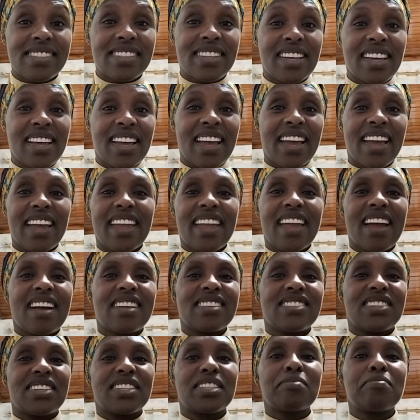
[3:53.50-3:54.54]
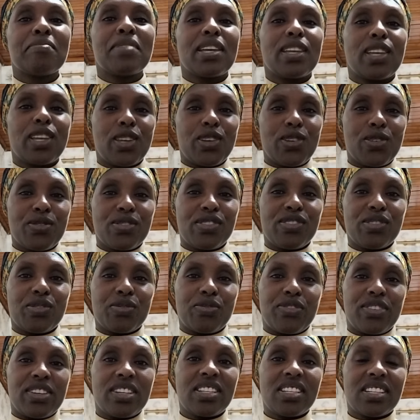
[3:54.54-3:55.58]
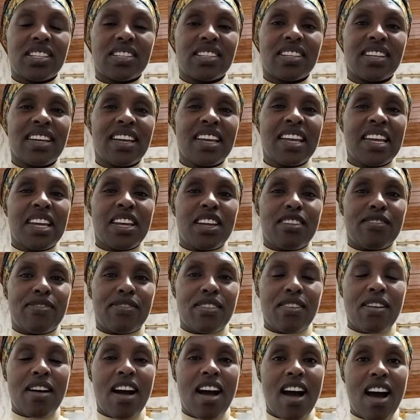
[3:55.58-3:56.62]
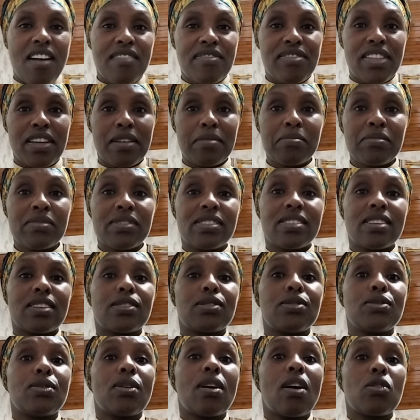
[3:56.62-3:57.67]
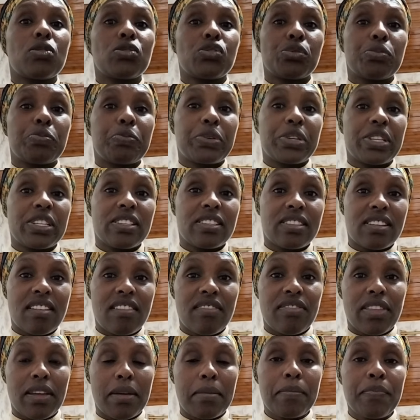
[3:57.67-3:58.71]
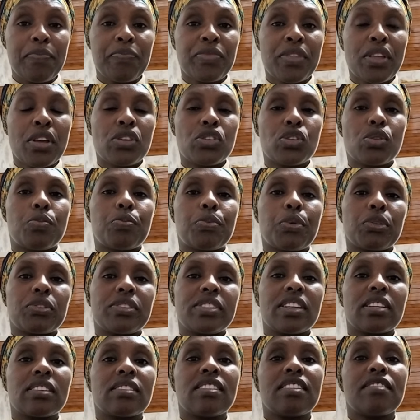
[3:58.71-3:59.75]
Yeah, just make use of it. If you have them, just know how to preserve them, to protect them from